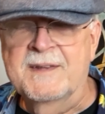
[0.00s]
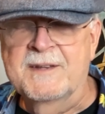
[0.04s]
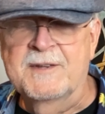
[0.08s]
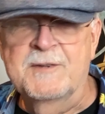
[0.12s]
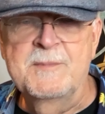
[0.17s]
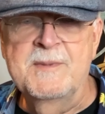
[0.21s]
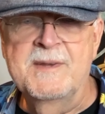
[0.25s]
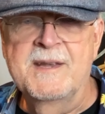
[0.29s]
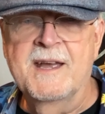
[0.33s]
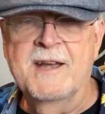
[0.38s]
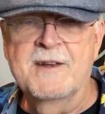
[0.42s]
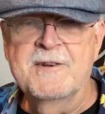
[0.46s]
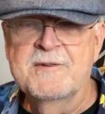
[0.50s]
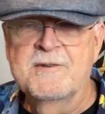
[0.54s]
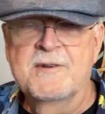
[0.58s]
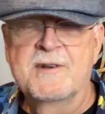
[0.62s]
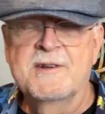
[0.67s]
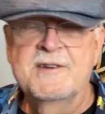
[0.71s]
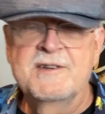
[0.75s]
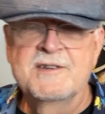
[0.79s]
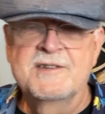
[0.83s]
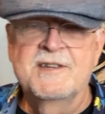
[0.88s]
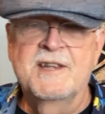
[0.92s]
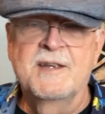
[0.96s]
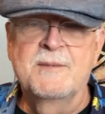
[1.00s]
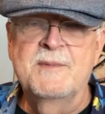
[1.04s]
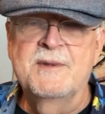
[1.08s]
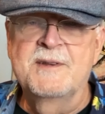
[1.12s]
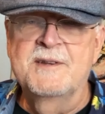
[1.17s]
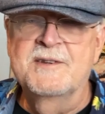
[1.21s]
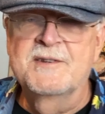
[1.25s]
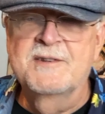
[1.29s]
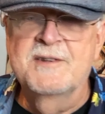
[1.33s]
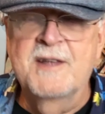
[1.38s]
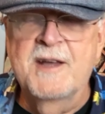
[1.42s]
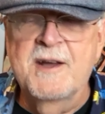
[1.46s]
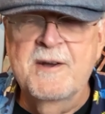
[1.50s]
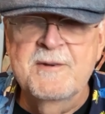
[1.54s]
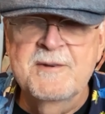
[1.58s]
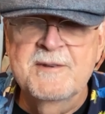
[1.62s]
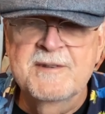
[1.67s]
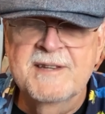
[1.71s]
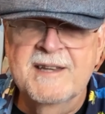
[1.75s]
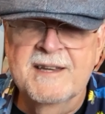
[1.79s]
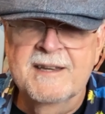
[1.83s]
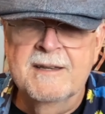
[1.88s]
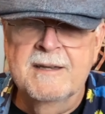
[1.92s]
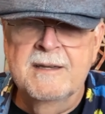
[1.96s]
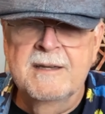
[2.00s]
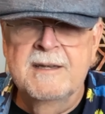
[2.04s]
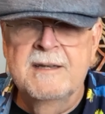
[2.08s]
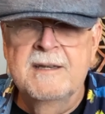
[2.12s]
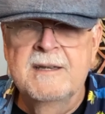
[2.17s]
To me, I don't know, it just hit me just now. It was like,